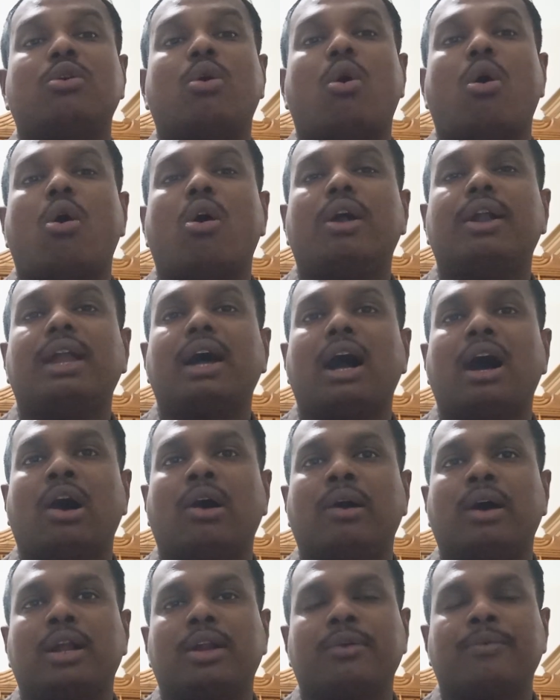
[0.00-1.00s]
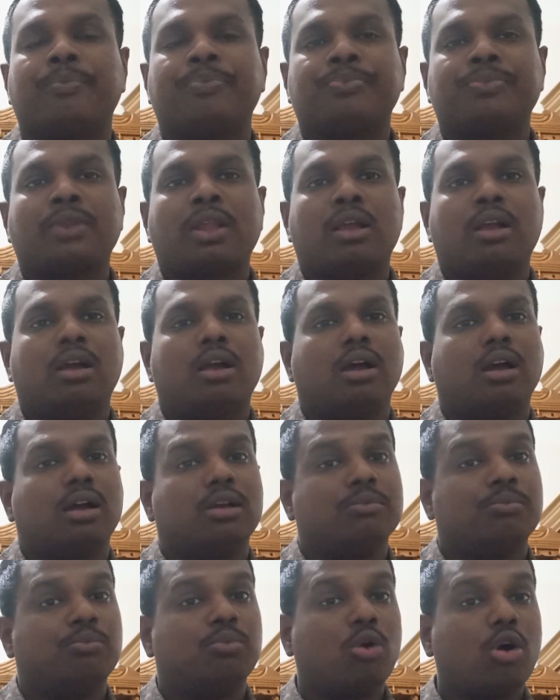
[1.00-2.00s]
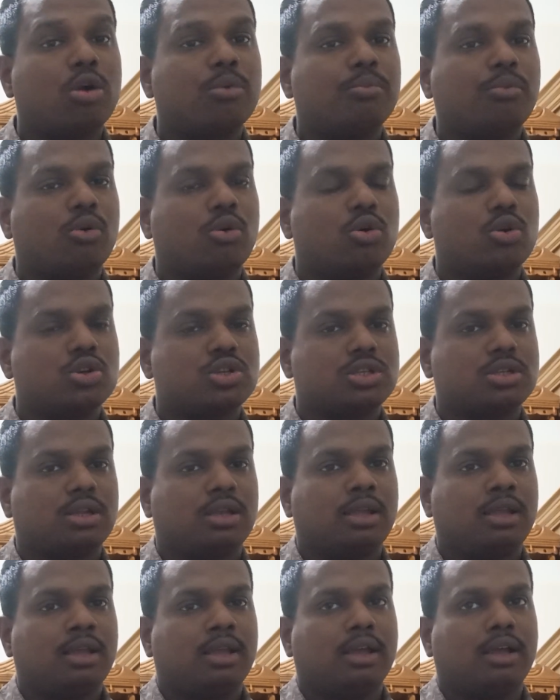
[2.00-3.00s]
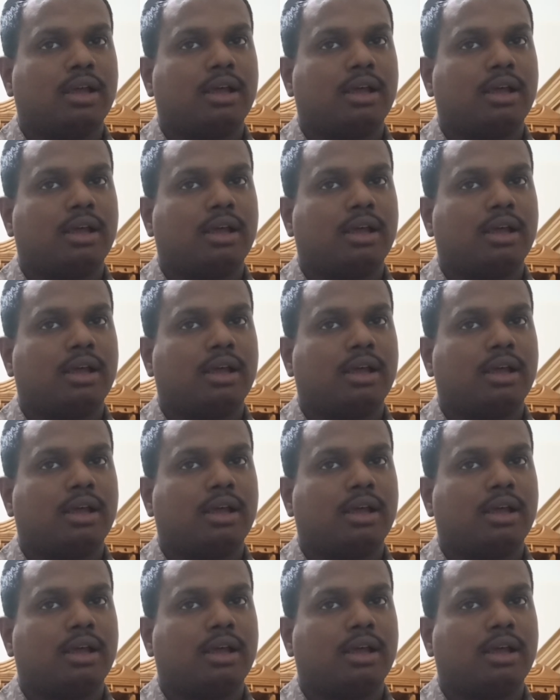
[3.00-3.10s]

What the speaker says: on our blog post.